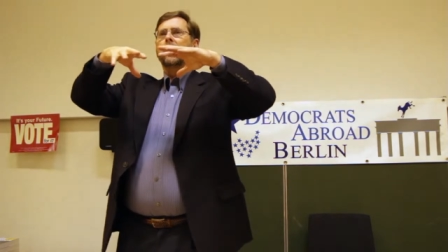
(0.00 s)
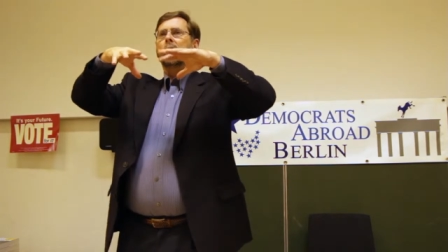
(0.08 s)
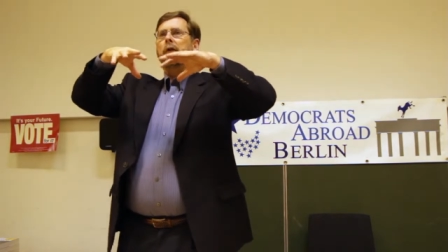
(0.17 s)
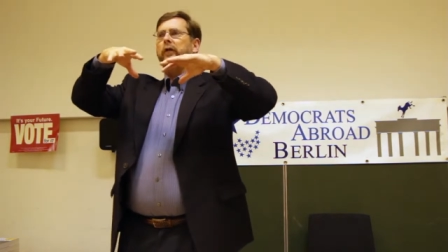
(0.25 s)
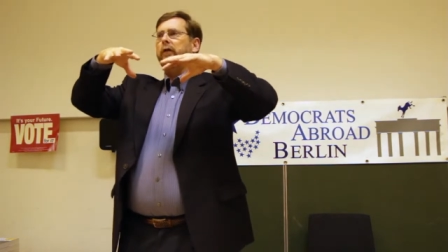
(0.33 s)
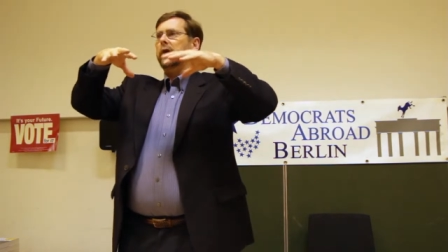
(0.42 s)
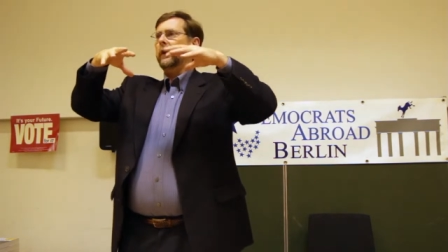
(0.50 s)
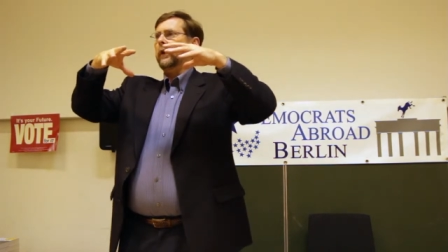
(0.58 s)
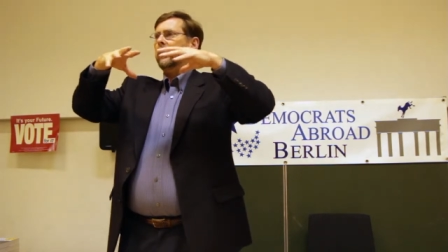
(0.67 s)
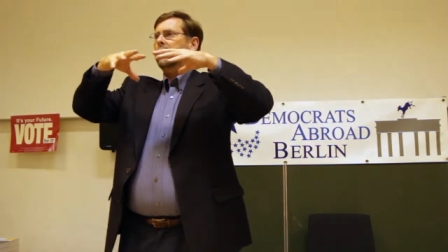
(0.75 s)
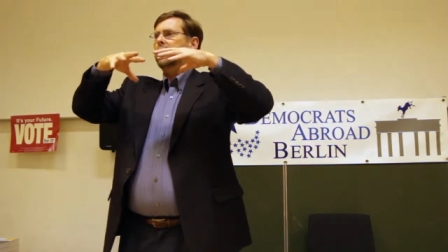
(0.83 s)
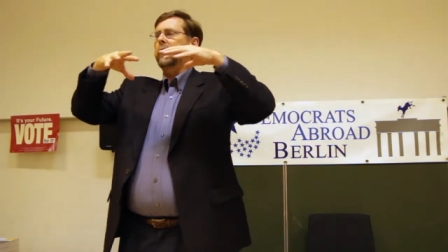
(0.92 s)
this
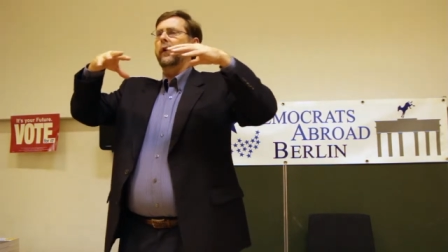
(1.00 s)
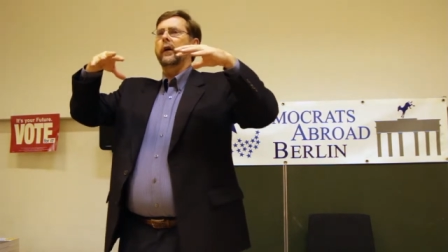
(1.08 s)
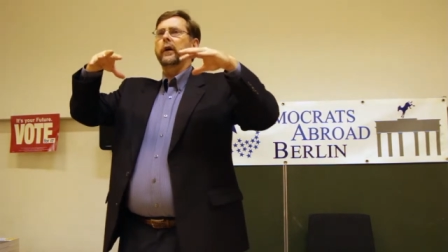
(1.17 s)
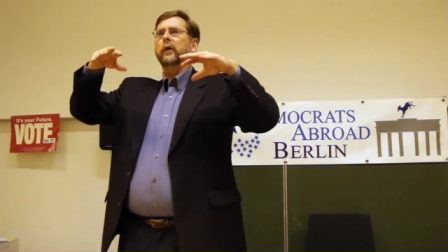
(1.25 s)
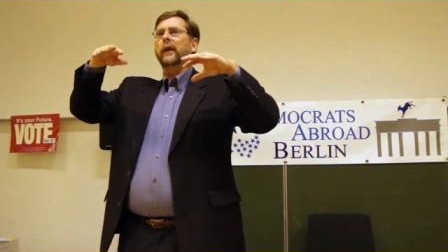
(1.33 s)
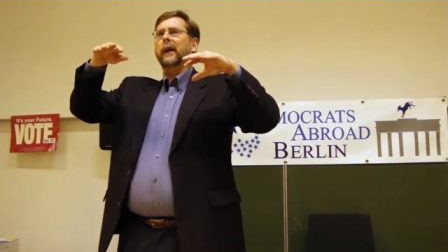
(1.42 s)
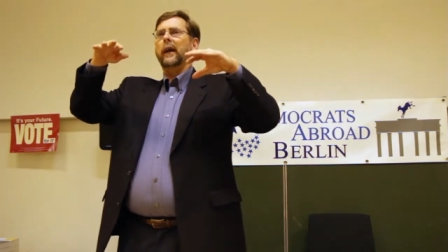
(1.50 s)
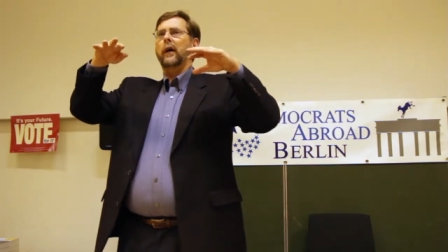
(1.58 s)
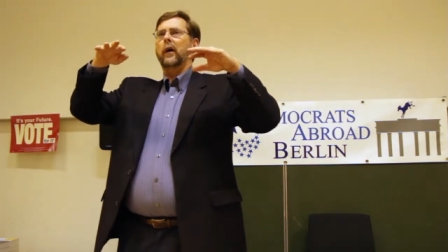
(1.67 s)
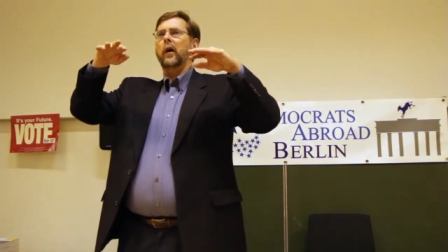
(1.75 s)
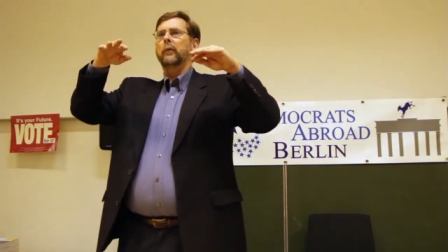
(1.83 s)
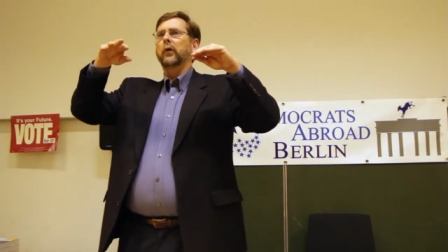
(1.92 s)
exterior that
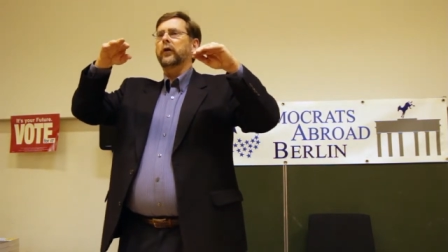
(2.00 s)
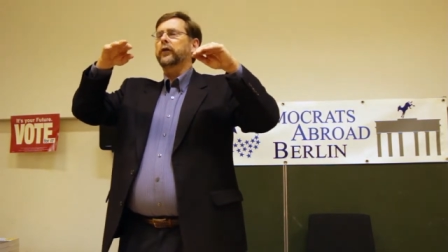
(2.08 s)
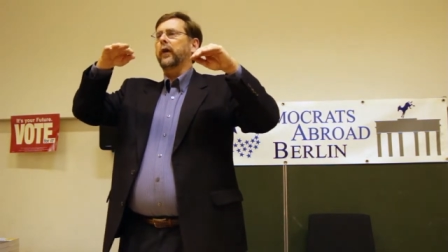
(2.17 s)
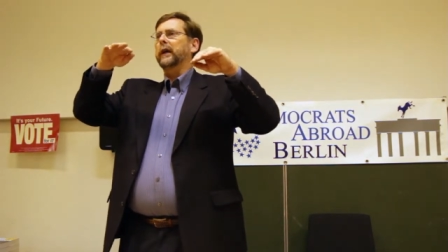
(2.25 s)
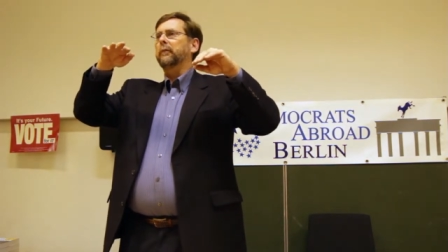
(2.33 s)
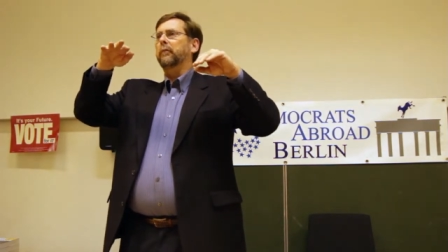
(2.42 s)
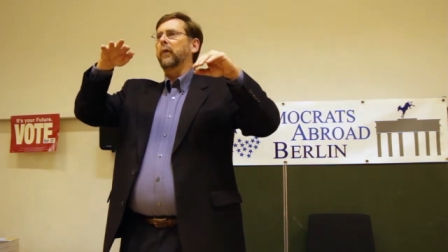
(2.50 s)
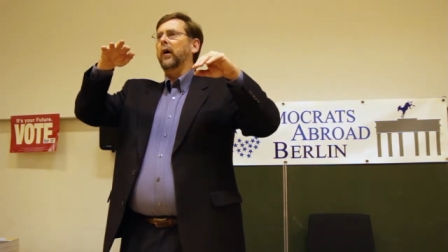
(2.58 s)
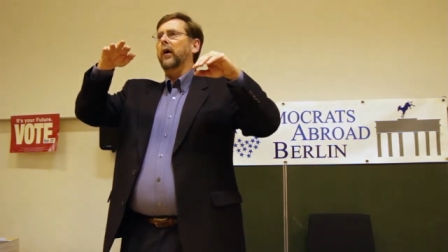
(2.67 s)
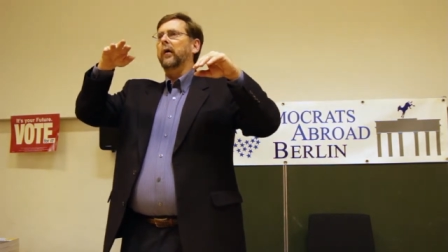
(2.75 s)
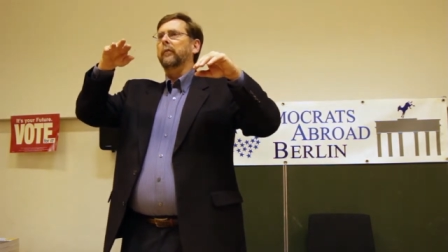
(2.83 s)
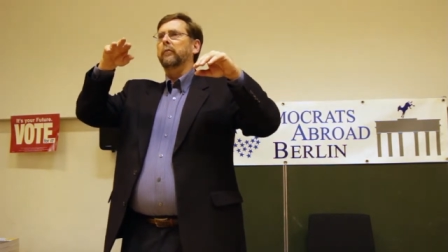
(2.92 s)
um, looks like
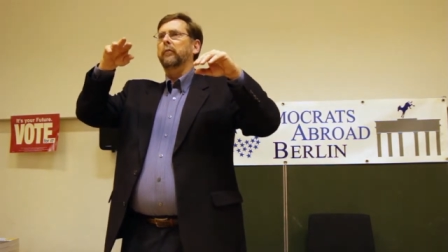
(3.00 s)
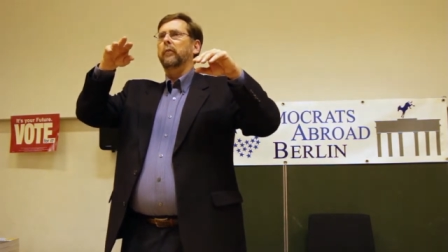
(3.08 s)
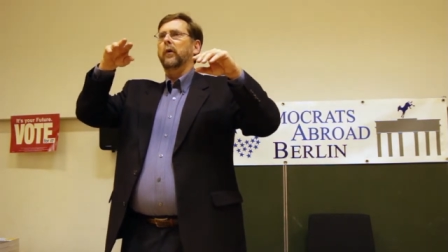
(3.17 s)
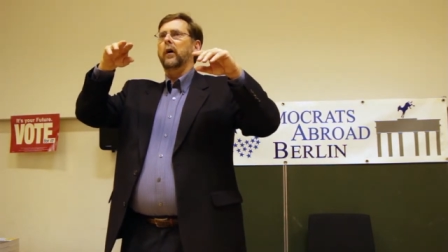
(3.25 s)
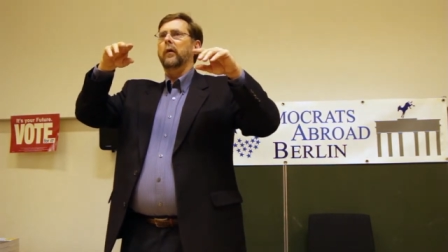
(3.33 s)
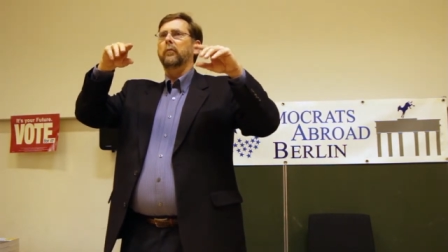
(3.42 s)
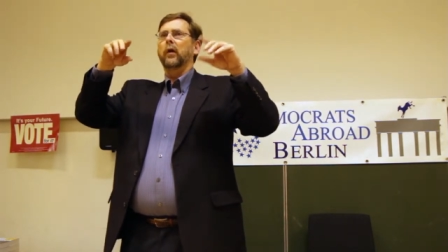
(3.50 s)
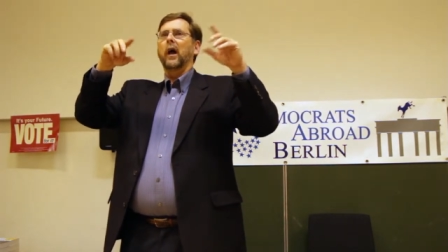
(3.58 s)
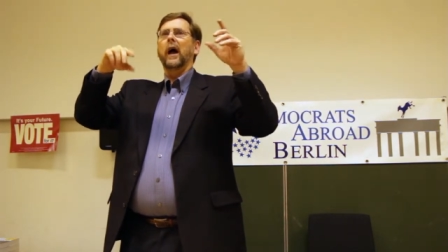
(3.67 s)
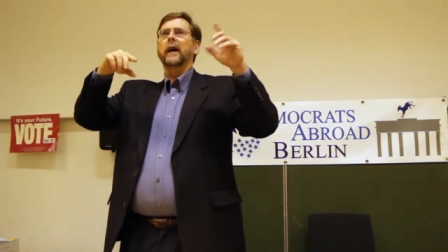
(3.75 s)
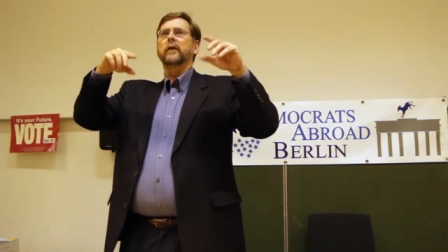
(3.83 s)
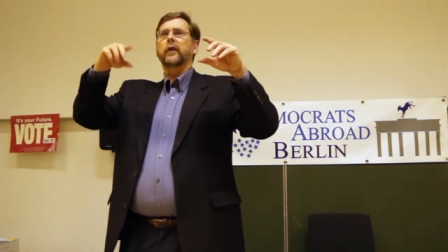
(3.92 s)
uh, uh
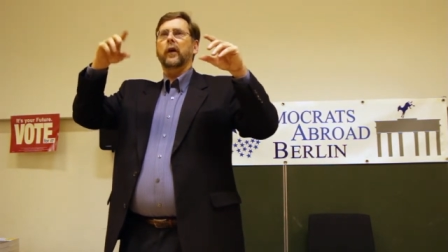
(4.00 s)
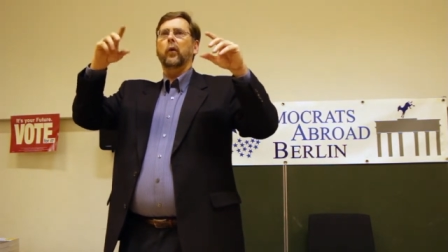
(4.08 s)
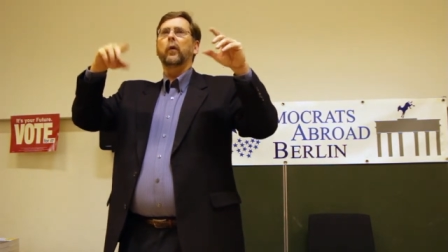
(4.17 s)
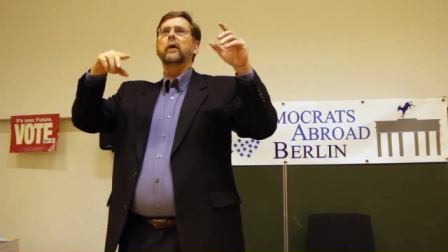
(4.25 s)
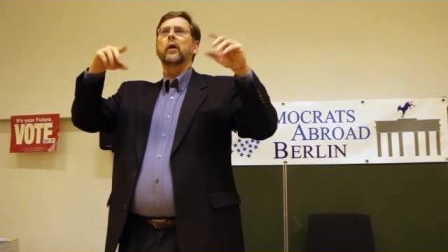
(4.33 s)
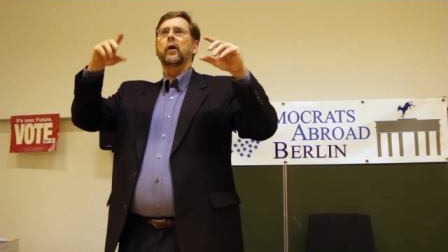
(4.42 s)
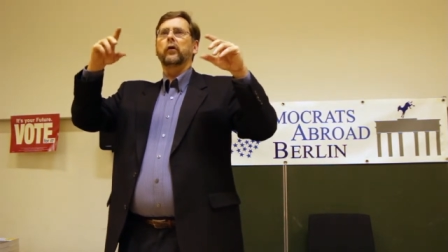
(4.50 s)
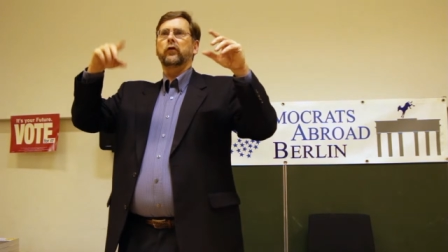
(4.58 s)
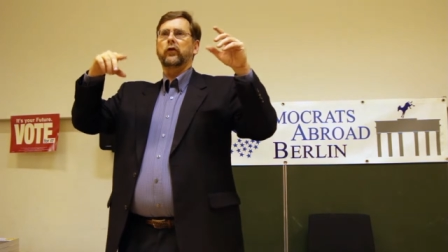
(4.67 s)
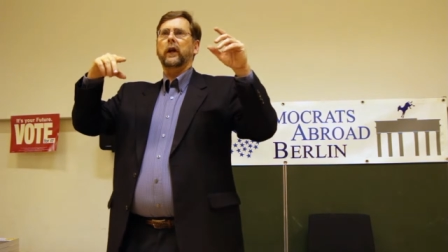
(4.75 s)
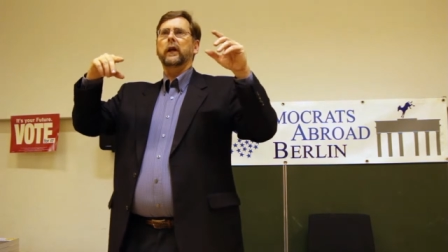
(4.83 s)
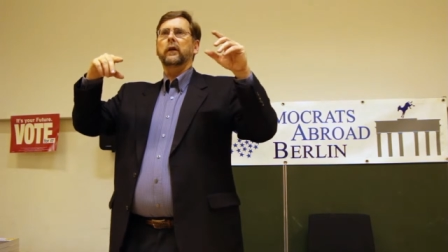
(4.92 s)
blinds on a window
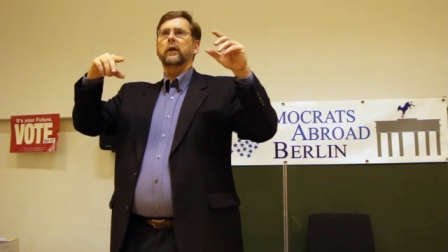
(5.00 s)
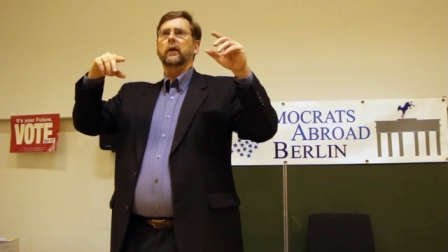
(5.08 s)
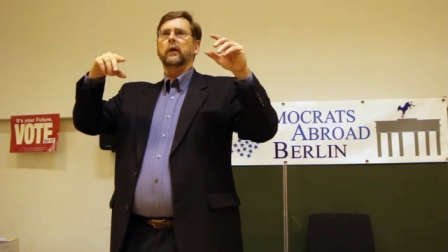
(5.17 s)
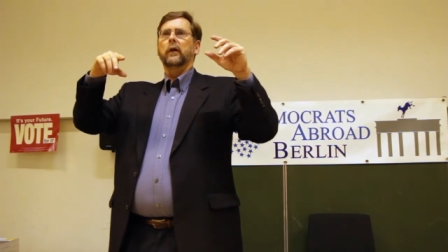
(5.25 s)
shade.